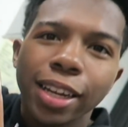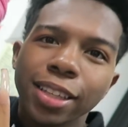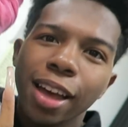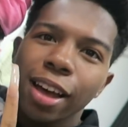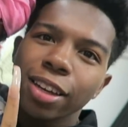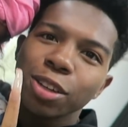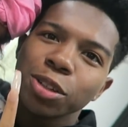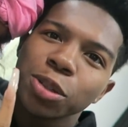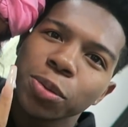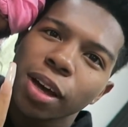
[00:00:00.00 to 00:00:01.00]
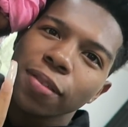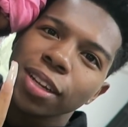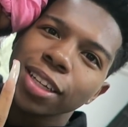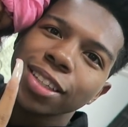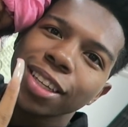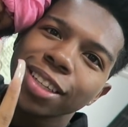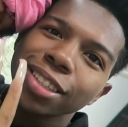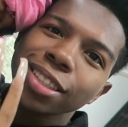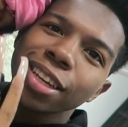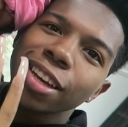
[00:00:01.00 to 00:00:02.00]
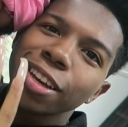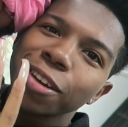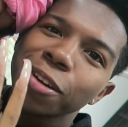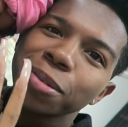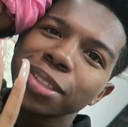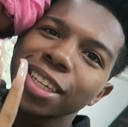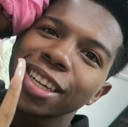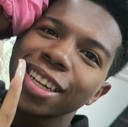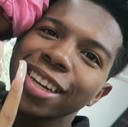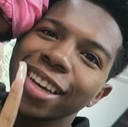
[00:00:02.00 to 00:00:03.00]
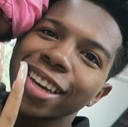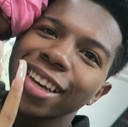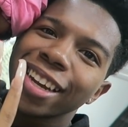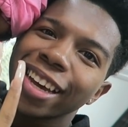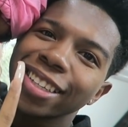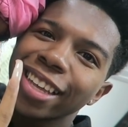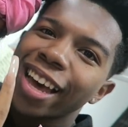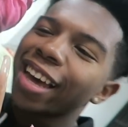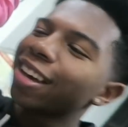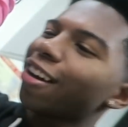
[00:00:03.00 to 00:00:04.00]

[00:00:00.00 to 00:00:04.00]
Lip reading: Like that. So we have it like this. You know what I'm saying? Like that.